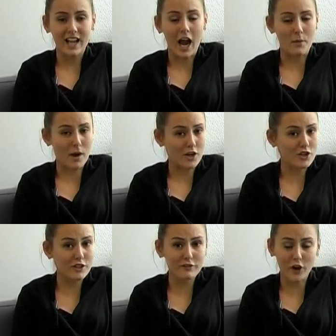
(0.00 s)
I
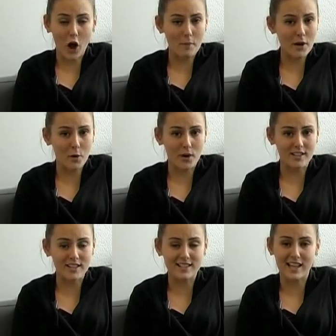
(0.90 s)
registered for all my
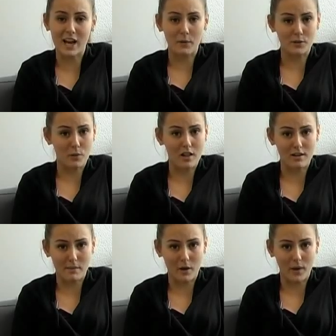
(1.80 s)
courses, and I was well
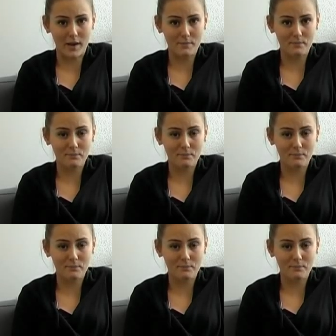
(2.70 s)
on my way.